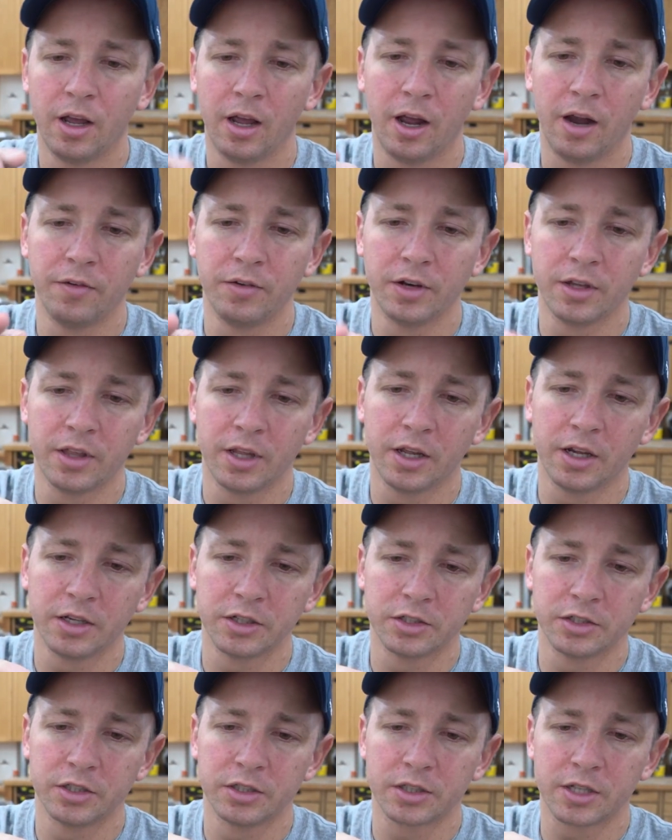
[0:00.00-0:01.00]
Everything
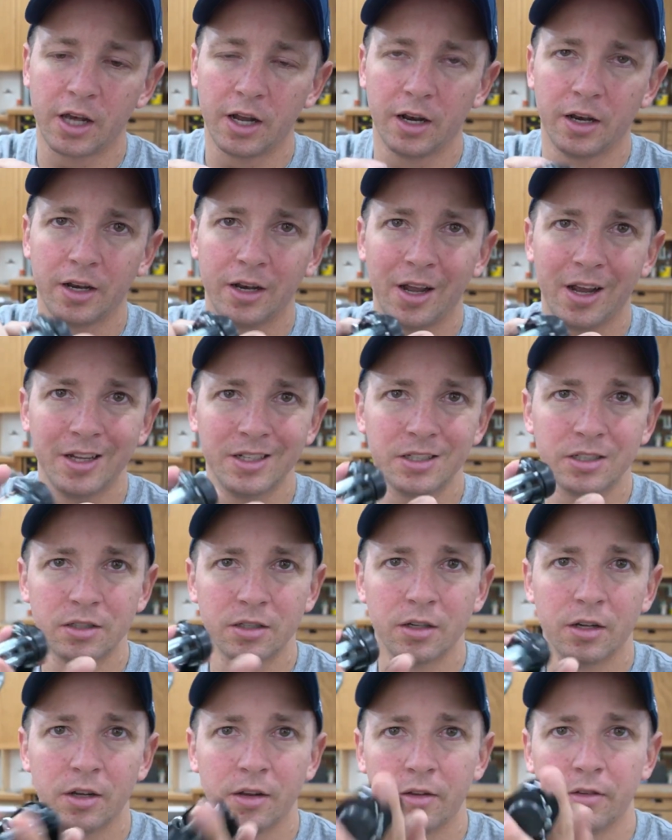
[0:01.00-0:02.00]
has just got a
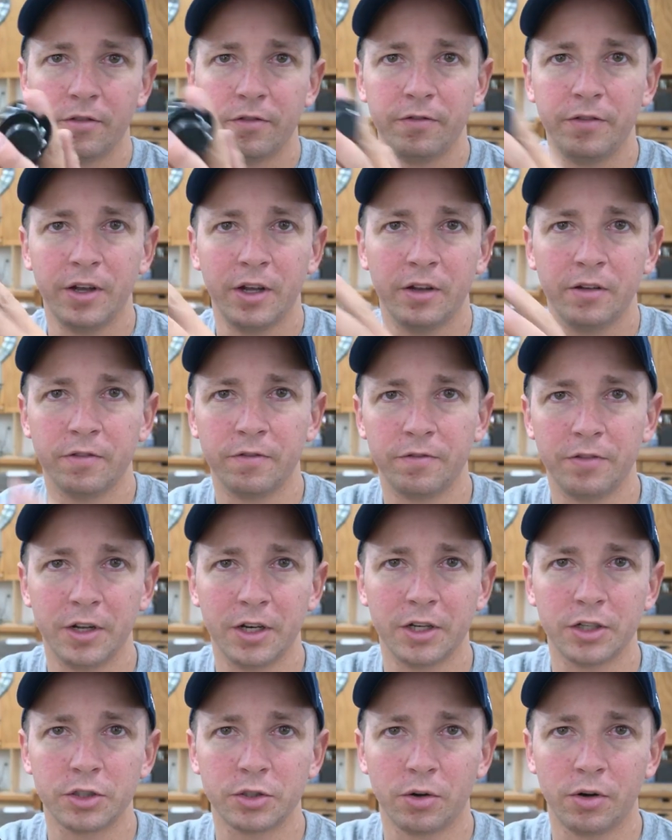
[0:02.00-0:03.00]
nice fit and
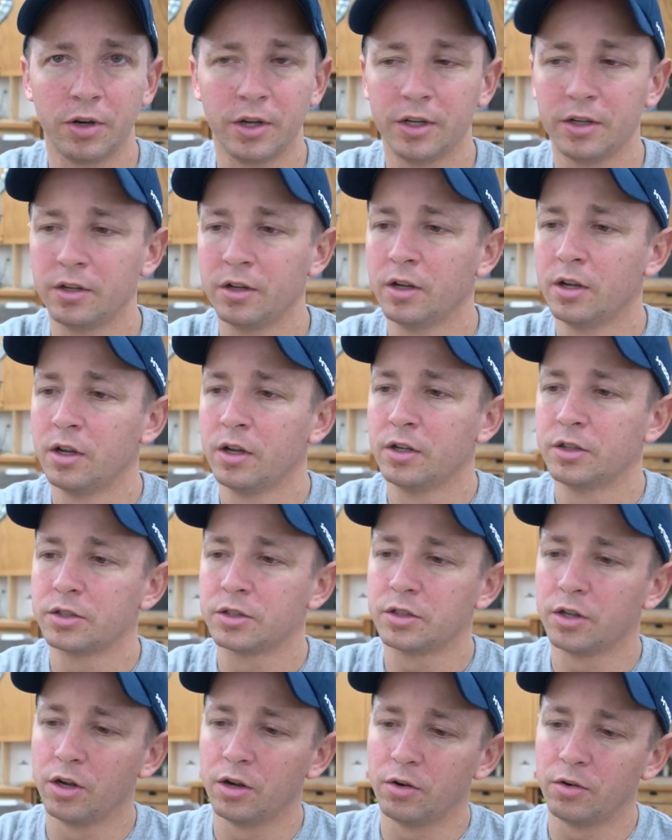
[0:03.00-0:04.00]
finish on it.
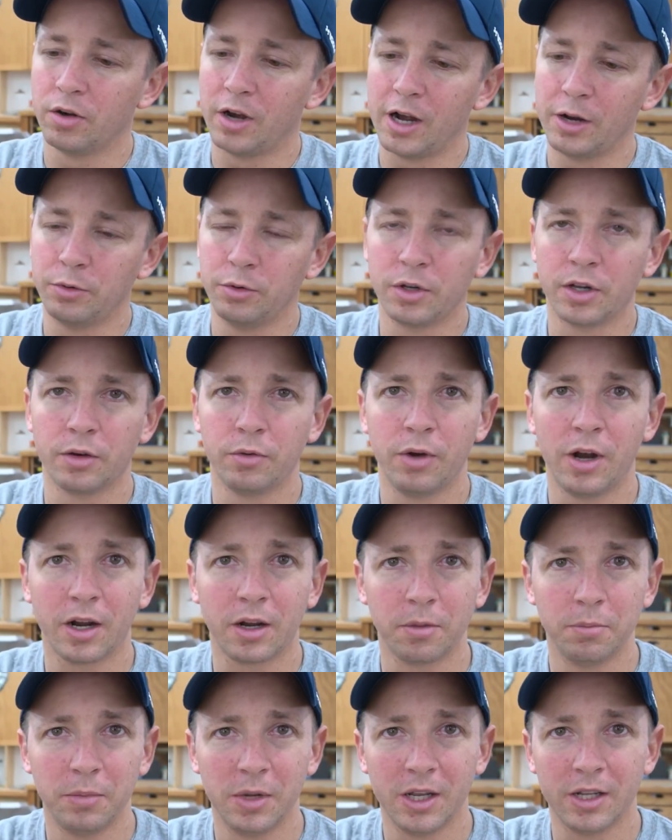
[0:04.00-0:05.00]
So I'd really
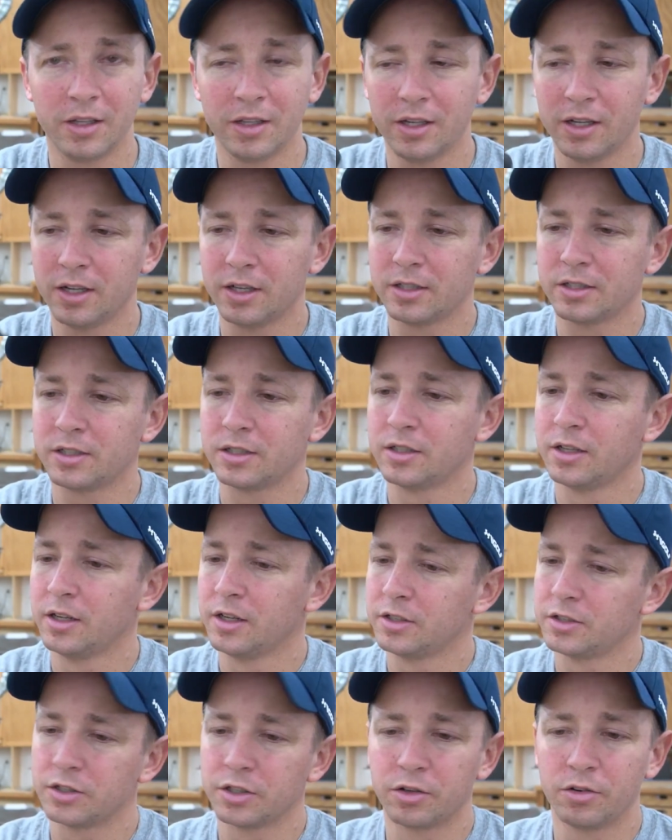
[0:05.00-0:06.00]
recommend this.
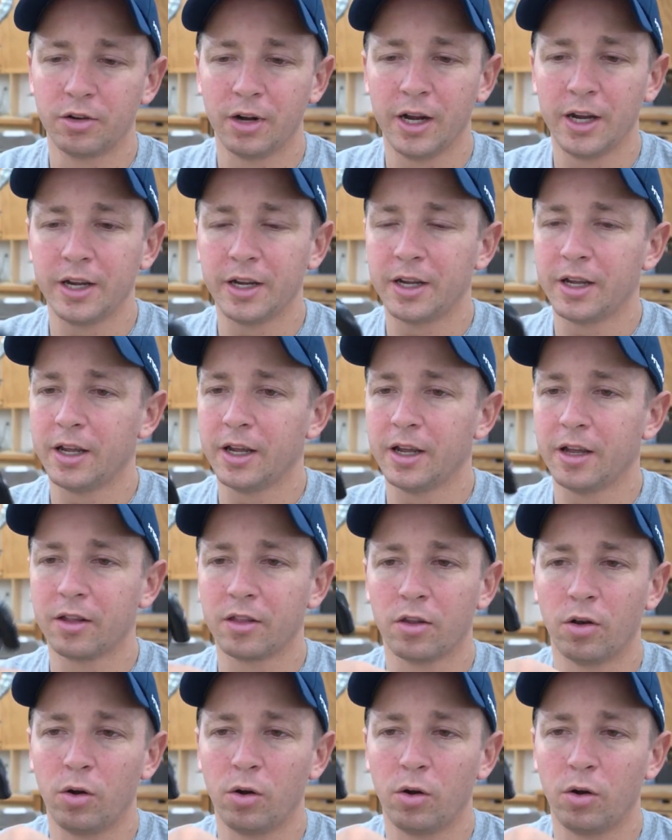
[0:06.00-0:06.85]
It's a great kit.